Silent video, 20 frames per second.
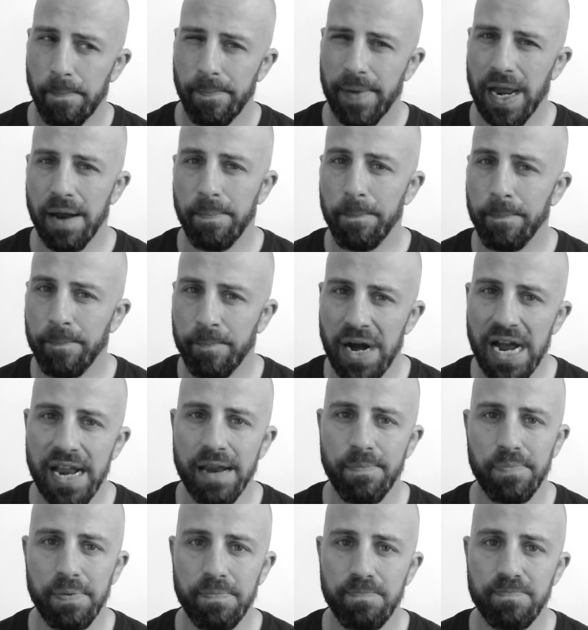It
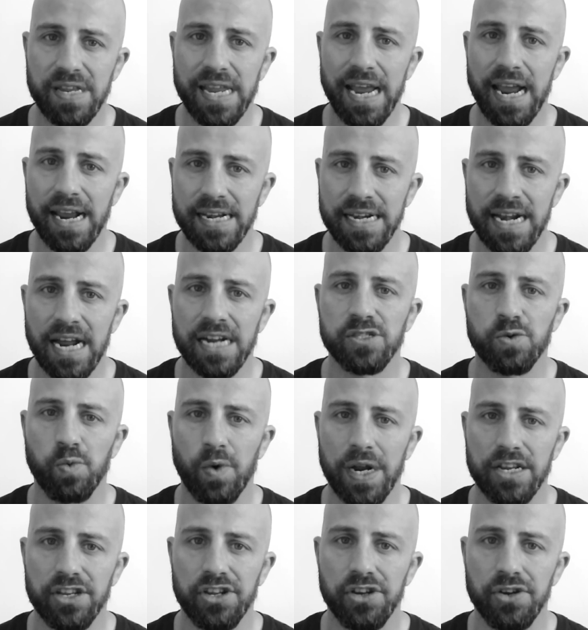might take next
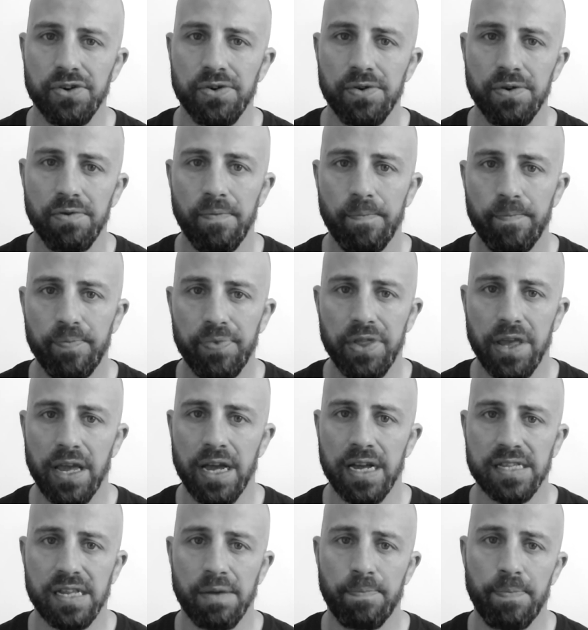week too.
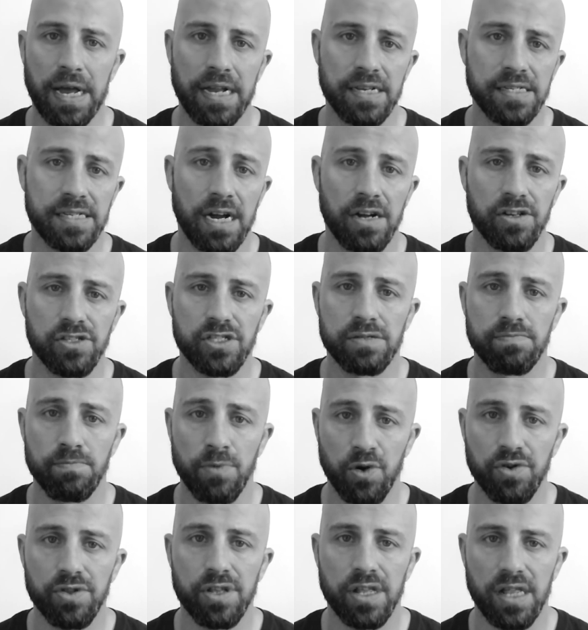It depends how
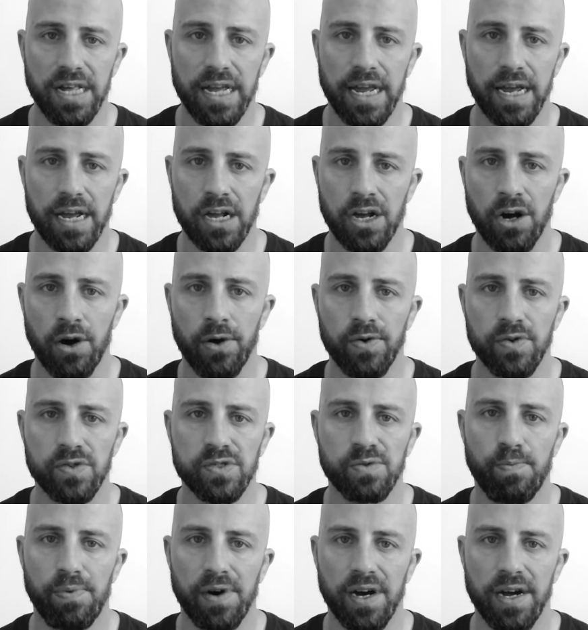smoothly it goes,
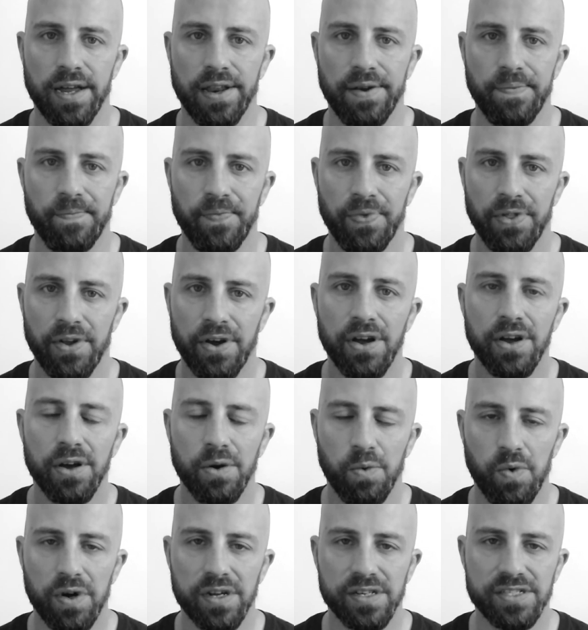but
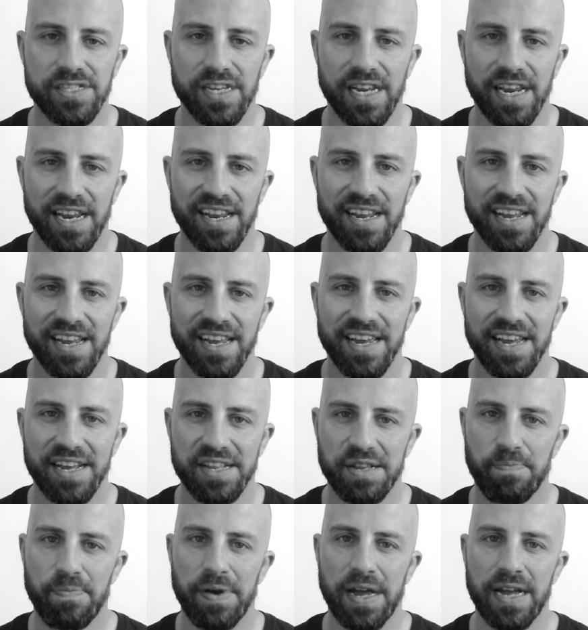we'll see. It
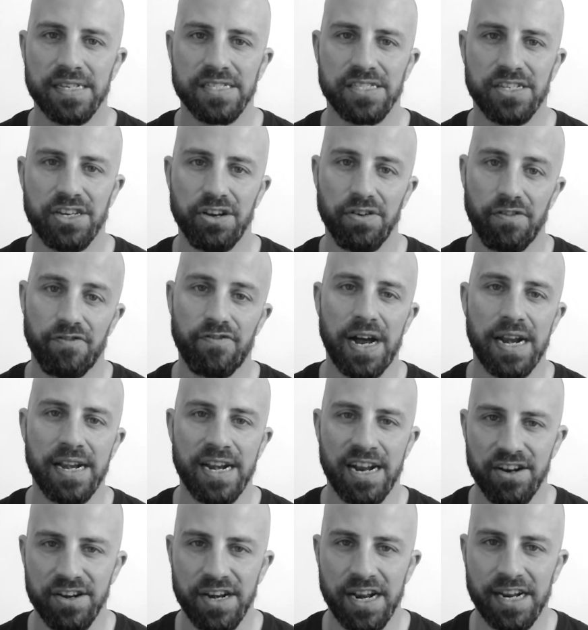depends. You'll find
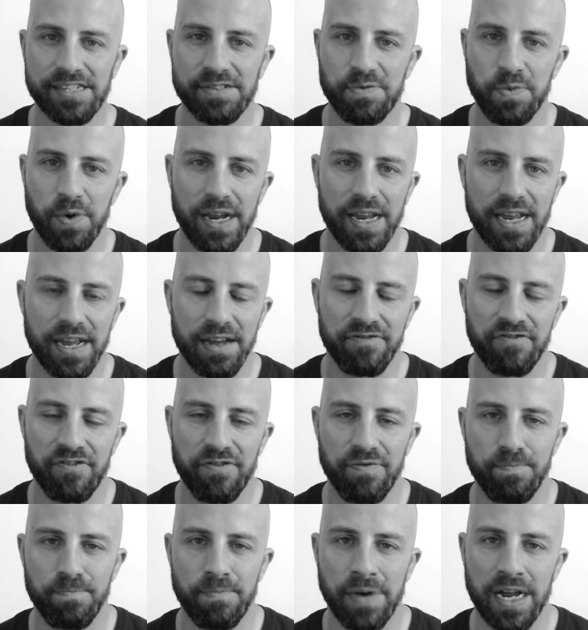out next week
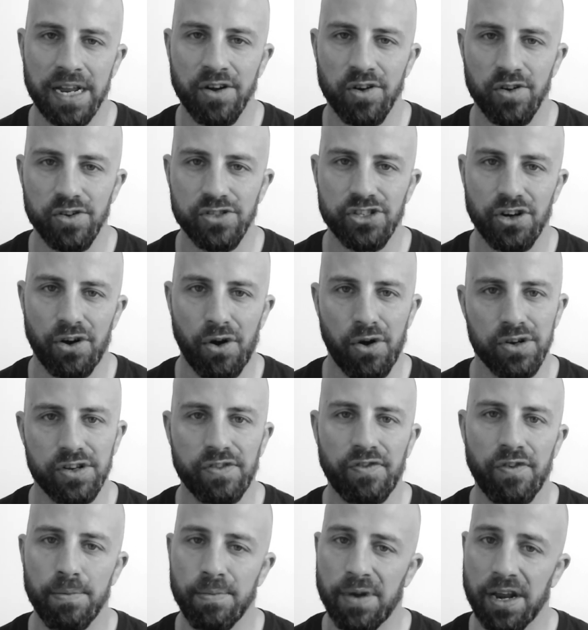if my goal journal's
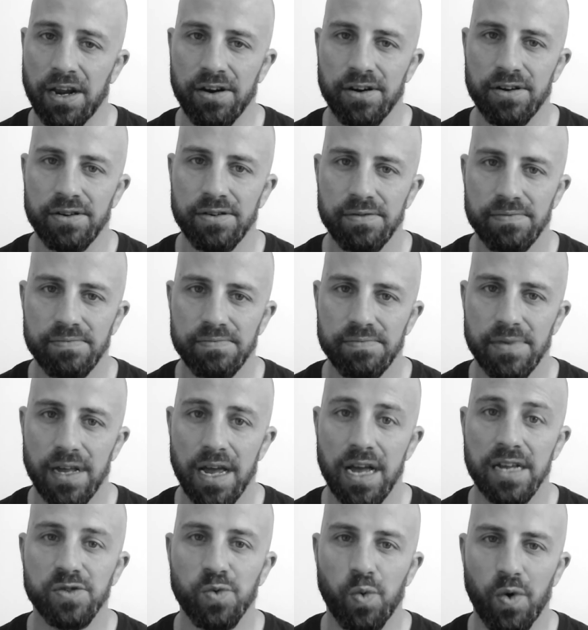from here
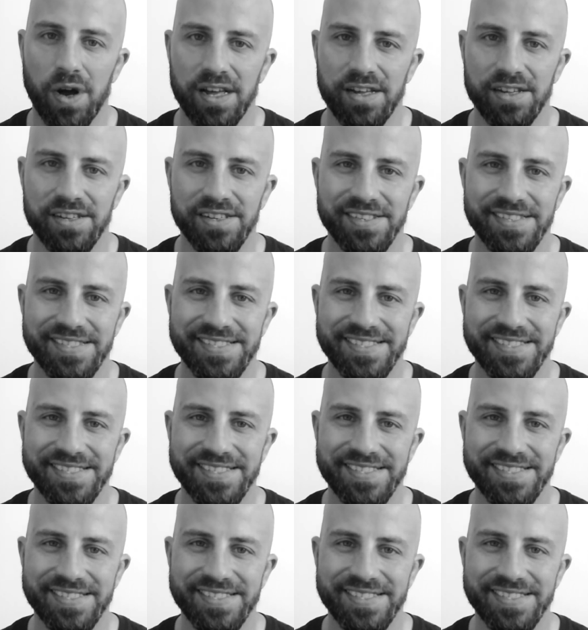as well.